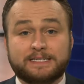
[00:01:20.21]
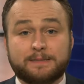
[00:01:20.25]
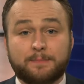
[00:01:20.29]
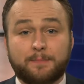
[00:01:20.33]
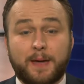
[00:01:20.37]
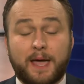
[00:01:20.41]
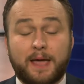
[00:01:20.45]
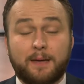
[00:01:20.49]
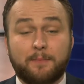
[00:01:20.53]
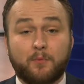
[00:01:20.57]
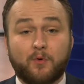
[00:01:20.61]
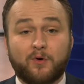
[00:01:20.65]
to
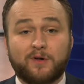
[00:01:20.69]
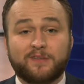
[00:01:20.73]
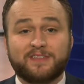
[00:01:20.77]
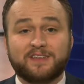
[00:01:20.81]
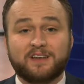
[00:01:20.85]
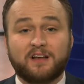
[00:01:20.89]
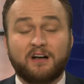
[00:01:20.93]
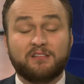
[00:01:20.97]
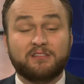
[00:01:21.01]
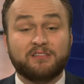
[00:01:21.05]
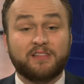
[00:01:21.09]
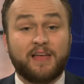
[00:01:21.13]
pay more
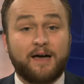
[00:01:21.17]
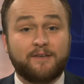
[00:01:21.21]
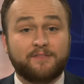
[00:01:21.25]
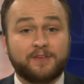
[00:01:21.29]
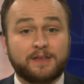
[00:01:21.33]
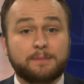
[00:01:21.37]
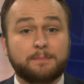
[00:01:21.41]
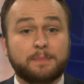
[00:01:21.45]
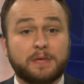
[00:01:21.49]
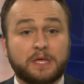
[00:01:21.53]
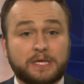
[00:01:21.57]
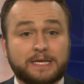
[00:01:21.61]
than
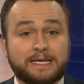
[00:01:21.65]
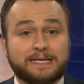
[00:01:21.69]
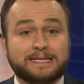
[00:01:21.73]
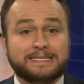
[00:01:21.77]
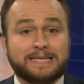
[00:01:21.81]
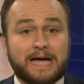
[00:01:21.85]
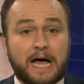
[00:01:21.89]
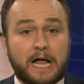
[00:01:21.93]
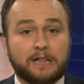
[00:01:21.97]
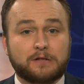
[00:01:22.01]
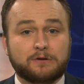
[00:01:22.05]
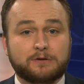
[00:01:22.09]
$11
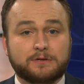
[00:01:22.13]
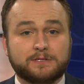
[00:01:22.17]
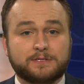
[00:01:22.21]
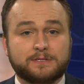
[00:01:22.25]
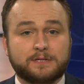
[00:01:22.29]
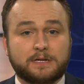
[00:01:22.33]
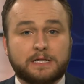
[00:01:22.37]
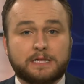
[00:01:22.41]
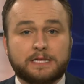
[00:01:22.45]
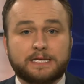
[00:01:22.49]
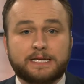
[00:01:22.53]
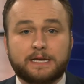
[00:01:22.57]
million
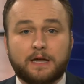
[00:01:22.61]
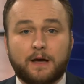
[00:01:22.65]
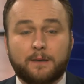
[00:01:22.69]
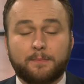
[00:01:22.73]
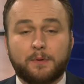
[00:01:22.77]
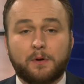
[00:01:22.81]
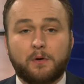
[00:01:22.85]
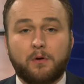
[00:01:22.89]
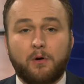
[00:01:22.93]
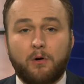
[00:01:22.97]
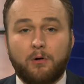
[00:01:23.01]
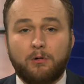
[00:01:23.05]
to clean
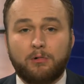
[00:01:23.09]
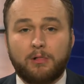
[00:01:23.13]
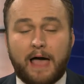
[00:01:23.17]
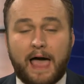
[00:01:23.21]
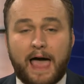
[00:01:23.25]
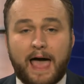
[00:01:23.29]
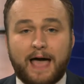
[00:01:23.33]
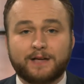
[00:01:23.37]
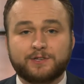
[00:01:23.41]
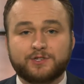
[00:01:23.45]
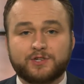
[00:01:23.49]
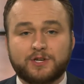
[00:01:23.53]
up coal
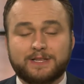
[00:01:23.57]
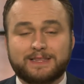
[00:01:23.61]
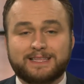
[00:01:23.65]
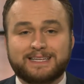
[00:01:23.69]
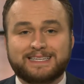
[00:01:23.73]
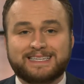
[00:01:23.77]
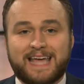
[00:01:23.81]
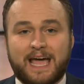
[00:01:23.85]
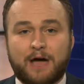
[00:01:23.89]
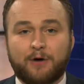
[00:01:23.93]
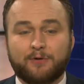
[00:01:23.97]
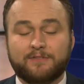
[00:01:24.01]
ash in
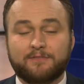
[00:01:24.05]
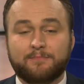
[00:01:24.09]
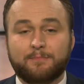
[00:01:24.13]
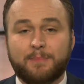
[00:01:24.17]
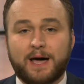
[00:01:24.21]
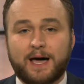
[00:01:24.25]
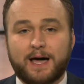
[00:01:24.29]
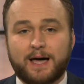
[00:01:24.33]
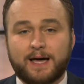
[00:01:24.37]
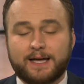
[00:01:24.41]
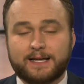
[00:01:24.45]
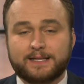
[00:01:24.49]
the town of
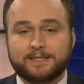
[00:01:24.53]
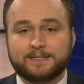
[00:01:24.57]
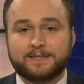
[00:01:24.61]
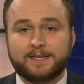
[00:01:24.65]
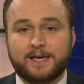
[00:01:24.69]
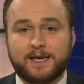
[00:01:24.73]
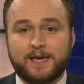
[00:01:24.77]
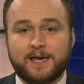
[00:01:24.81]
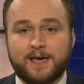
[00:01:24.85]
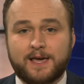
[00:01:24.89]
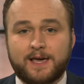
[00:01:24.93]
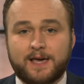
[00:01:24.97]
Pines.
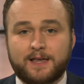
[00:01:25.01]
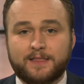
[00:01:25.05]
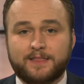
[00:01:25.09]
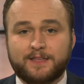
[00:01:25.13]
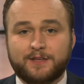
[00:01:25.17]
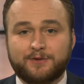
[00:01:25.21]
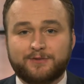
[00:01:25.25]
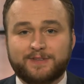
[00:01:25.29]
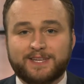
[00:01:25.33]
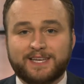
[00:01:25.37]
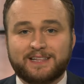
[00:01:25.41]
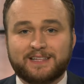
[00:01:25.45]

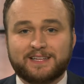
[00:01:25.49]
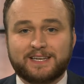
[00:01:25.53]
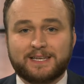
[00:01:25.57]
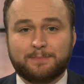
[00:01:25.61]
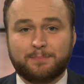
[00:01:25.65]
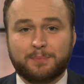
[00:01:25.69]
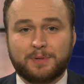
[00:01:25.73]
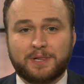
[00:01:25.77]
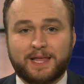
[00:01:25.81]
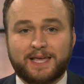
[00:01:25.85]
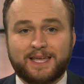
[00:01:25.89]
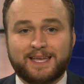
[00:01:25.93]
The utility
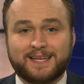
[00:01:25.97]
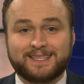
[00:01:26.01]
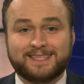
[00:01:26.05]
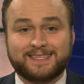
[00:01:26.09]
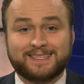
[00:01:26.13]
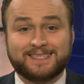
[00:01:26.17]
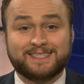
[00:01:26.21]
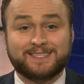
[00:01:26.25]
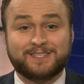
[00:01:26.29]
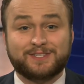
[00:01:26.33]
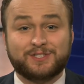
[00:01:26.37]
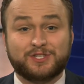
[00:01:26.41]

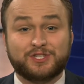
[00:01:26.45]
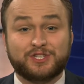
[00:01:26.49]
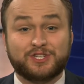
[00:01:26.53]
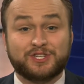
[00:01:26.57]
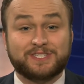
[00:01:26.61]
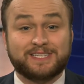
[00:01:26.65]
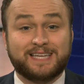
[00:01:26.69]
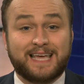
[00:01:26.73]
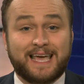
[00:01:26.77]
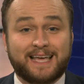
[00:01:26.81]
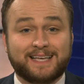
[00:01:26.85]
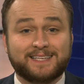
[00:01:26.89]
plans
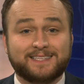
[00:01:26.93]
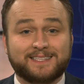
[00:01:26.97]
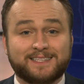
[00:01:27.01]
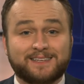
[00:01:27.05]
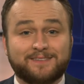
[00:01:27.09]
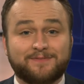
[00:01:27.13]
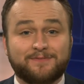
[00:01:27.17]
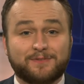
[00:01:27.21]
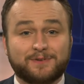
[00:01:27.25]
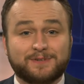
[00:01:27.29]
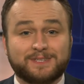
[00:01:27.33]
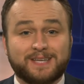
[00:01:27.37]
to
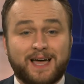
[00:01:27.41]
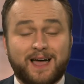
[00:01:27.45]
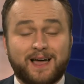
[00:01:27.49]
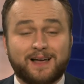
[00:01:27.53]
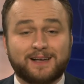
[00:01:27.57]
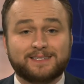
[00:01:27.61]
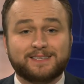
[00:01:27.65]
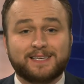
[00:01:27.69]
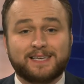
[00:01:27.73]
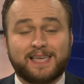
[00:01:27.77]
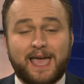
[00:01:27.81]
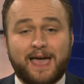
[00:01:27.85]
test for
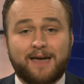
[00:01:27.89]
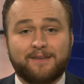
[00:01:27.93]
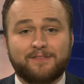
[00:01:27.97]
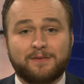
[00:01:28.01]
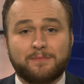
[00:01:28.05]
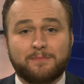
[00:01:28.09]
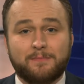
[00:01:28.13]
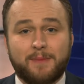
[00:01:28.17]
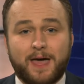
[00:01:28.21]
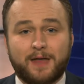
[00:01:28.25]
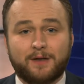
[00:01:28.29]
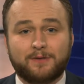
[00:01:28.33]
toxic
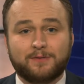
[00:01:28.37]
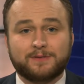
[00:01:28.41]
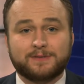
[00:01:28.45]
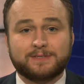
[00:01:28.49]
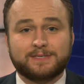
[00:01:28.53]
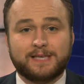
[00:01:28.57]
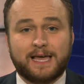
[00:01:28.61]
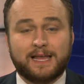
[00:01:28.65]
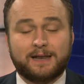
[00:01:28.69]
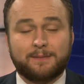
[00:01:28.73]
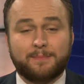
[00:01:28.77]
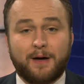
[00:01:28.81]
heavy
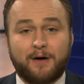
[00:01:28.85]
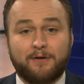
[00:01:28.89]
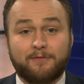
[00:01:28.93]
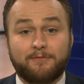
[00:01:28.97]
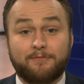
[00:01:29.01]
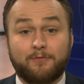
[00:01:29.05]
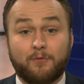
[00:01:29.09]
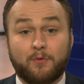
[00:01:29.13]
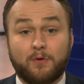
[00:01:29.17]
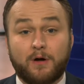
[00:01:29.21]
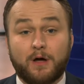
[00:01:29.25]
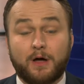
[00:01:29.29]
metals at
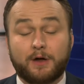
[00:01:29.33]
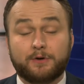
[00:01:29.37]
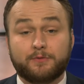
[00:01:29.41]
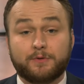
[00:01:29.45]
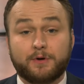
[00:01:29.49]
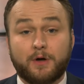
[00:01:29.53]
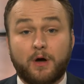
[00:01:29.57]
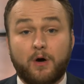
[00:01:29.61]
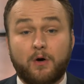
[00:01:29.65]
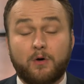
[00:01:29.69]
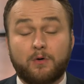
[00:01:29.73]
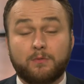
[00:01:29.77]
about
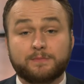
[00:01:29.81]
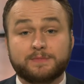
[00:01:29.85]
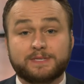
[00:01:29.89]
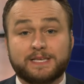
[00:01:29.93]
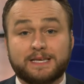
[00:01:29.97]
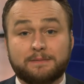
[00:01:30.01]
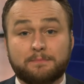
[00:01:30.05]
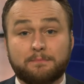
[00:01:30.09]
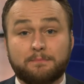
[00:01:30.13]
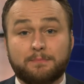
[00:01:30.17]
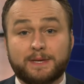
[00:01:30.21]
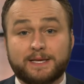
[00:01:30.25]
400 homes
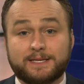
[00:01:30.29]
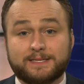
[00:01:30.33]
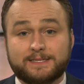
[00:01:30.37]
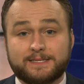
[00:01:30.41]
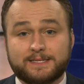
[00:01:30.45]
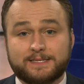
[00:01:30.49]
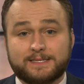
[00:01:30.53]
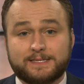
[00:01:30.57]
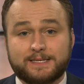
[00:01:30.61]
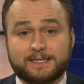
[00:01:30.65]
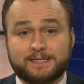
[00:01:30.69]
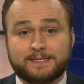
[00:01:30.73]
and
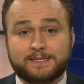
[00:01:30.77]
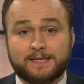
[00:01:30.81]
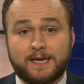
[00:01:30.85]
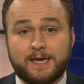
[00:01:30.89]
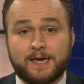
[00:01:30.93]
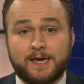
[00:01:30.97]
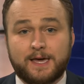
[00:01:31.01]
businesses.